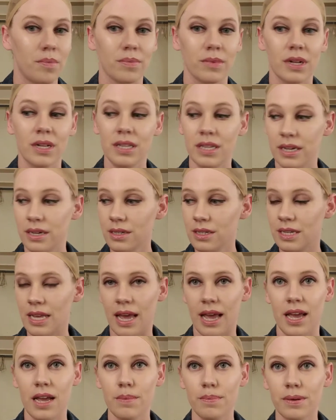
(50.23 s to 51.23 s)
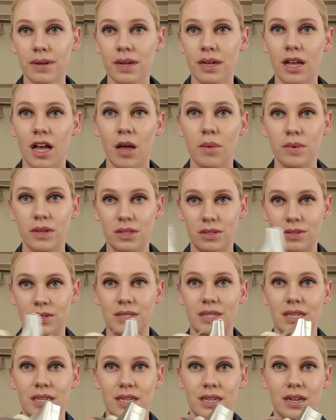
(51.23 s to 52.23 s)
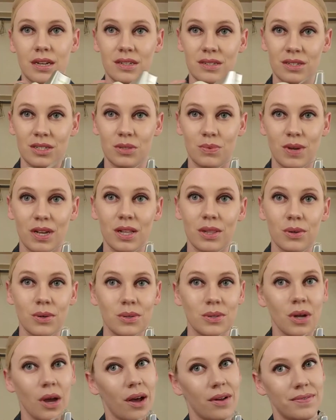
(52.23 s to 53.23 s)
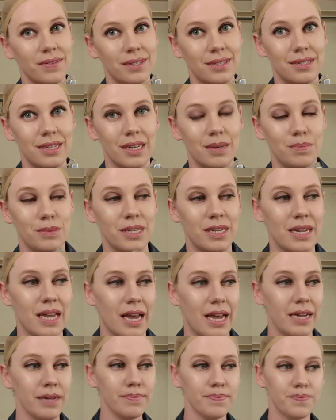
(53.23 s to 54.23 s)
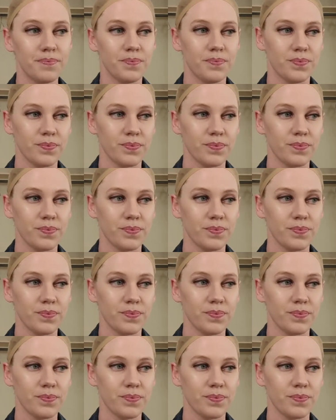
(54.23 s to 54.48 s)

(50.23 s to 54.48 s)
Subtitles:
clear tape, I'll be using just regular old office tape today,